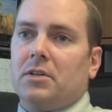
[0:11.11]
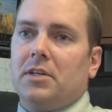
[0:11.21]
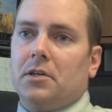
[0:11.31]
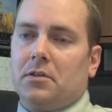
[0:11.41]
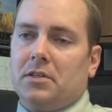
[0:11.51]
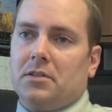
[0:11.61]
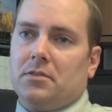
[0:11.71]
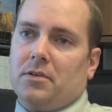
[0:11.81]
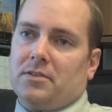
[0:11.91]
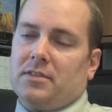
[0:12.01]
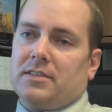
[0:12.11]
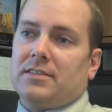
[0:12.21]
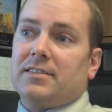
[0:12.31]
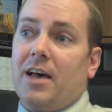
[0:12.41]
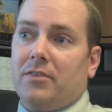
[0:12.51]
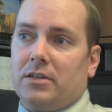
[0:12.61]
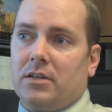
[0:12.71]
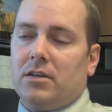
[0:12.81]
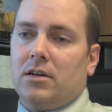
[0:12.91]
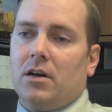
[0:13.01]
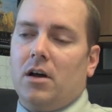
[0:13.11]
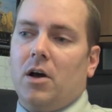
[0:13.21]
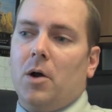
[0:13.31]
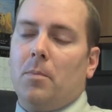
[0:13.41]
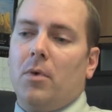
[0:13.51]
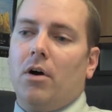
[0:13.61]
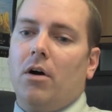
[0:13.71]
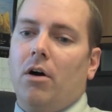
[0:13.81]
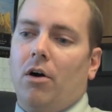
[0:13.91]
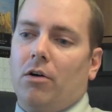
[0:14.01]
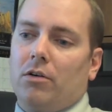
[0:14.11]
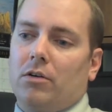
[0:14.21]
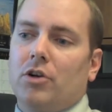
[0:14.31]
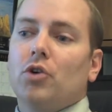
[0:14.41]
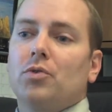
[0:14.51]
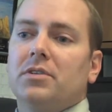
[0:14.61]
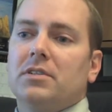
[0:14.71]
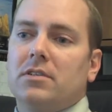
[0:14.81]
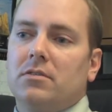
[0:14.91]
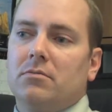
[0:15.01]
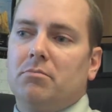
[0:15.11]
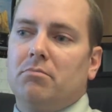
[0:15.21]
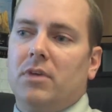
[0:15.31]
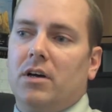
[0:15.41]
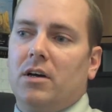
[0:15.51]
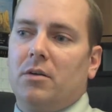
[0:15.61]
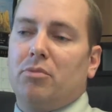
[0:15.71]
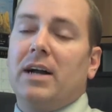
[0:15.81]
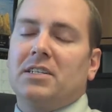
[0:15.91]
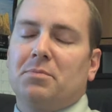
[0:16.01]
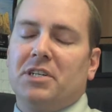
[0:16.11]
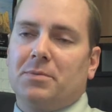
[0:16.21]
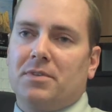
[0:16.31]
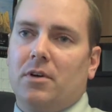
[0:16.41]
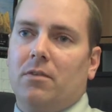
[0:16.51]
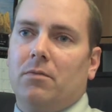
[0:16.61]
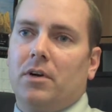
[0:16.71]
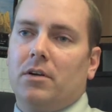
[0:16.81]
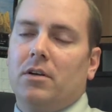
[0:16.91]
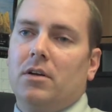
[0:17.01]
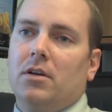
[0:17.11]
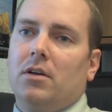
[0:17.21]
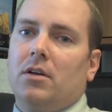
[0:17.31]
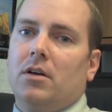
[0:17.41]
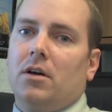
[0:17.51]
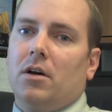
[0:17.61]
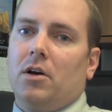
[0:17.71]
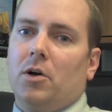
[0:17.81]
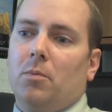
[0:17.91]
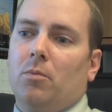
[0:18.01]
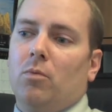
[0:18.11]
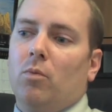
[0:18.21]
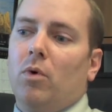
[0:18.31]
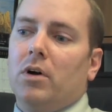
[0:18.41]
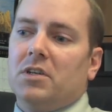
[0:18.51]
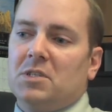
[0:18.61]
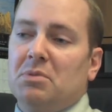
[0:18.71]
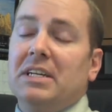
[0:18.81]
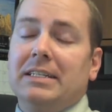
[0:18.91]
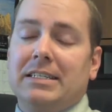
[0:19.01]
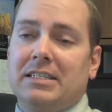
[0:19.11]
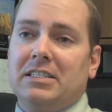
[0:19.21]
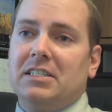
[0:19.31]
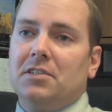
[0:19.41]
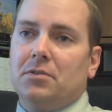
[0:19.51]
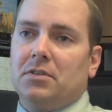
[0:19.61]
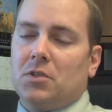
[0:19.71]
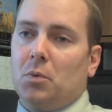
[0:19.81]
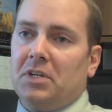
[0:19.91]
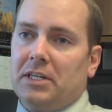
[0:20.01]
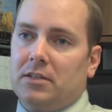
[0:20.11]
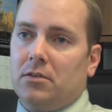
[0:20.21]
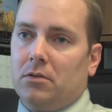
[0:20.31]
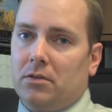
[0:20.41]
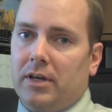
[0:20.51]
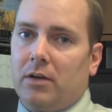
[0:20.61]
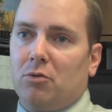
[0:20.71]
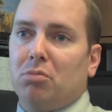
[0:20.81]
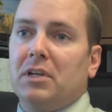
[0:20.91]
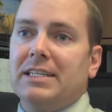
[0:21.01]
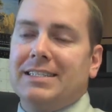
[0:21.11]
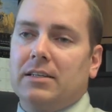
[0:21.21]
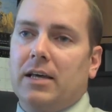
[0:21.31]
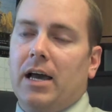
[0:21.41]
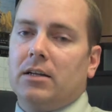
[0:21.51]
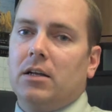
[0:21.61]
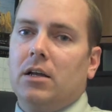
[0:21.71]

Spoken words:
here in 2007, our current practice management software was being discontinued, and so we needed to look at replacing that.